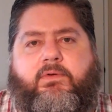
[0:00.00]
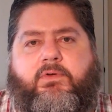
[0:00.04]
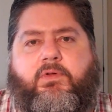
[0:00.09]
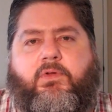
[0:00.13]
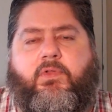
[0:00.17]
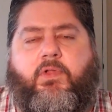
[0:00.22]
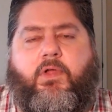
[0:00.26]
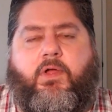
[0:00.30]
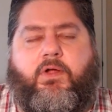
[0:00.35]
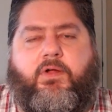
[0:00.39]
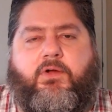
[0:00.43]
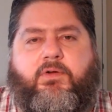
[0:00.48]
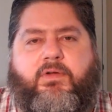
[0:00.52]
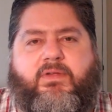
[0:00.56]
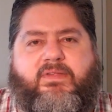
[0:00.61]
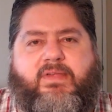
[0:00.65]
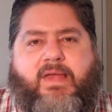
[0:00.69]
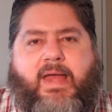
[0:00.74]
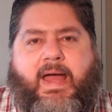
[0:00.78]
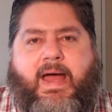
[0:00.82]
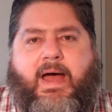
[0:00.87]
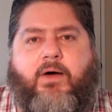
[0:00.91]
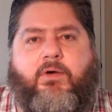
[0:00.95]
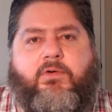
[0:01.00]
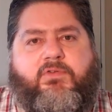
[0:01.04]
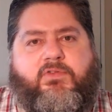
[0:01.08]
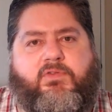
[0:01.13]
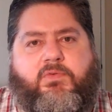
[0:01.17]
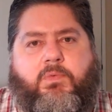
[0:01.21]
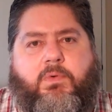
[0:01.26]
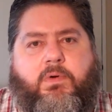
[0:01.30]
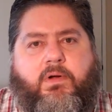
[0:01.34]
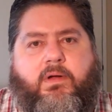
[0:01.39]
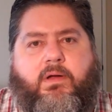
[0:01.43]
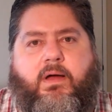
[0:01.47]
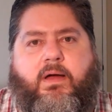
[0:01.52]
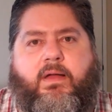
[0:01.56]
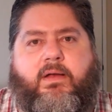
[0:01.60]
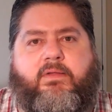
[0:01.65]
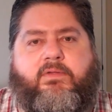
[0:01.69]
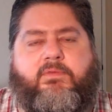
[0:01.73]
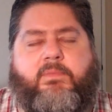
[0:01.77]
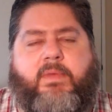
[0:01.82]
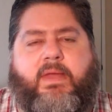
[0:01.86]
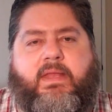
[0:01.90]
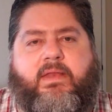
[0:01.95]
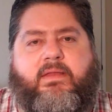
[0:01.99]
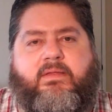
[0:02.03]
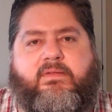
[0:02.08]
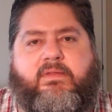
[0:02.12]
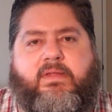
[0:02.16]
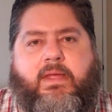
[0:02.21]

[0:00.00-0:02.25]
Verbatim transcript: no longer is a house where God has made his